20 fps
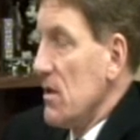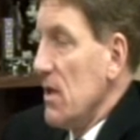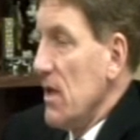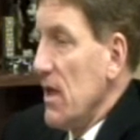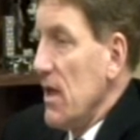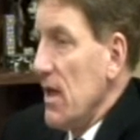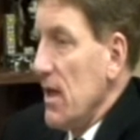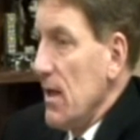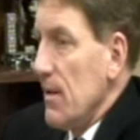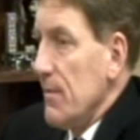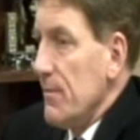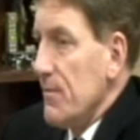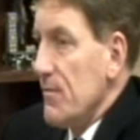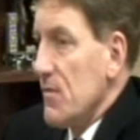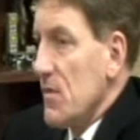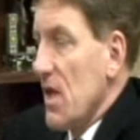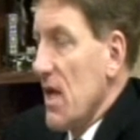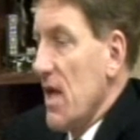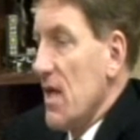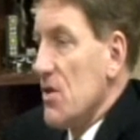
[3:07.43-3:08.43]

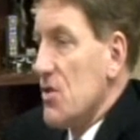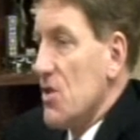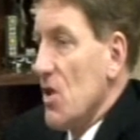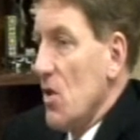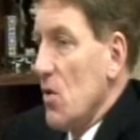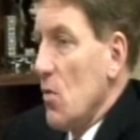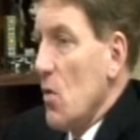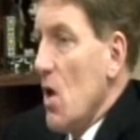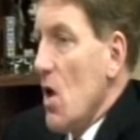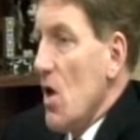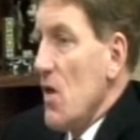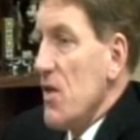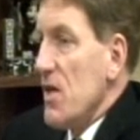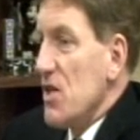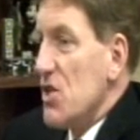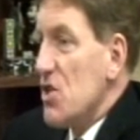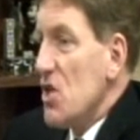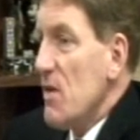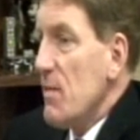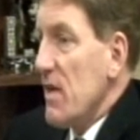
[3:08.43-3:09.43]
And so the
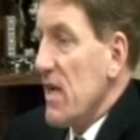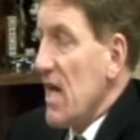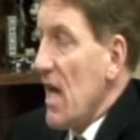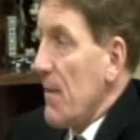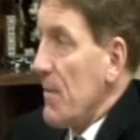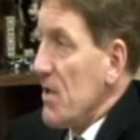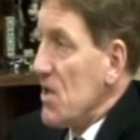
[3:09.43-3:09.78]
achievement gap